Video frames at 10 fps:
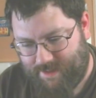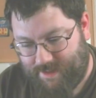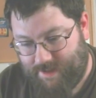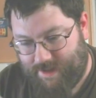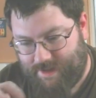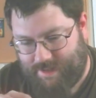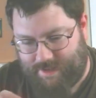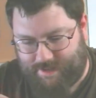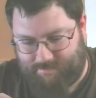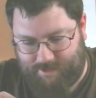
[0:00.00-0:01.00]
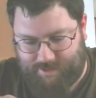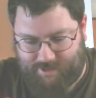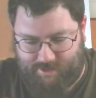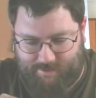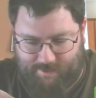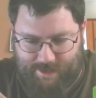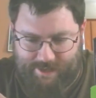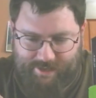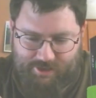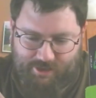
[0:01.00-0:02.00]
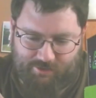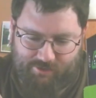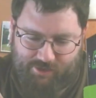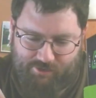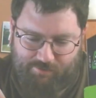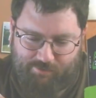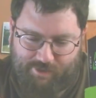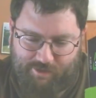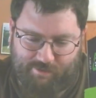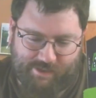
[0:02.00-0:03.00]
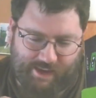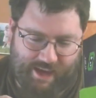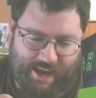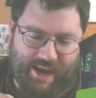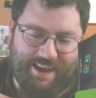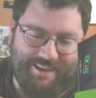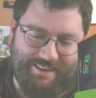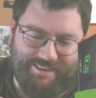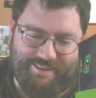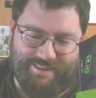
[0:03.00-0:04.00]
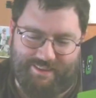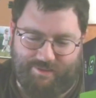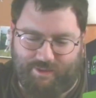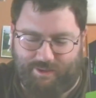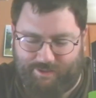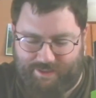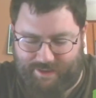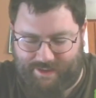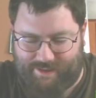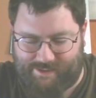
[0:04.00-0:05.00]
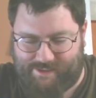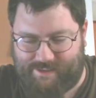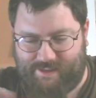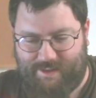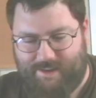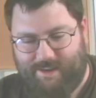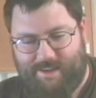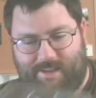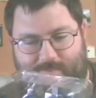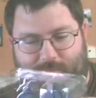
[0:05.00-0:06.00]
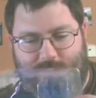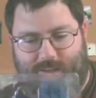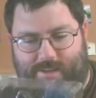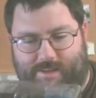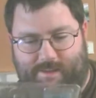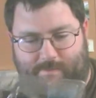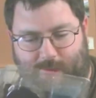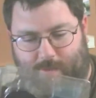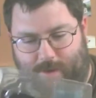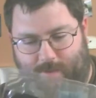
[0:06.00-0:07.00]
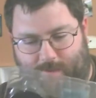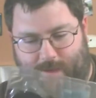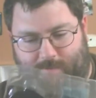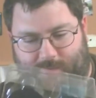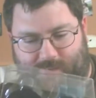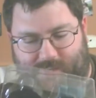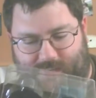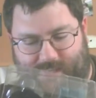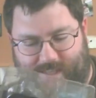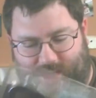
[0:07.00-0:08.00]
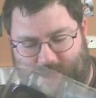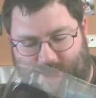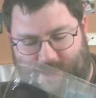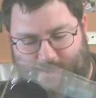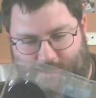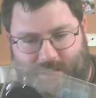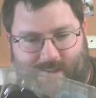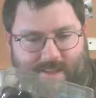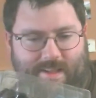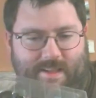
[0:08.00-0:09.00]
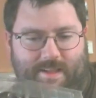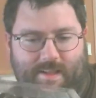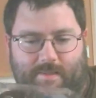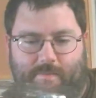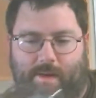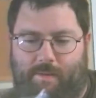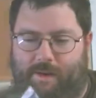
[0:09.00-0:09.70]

I'm not really sure why they chose to do his hand, of all things. But maybe it'll make more sense in the game. Maybe.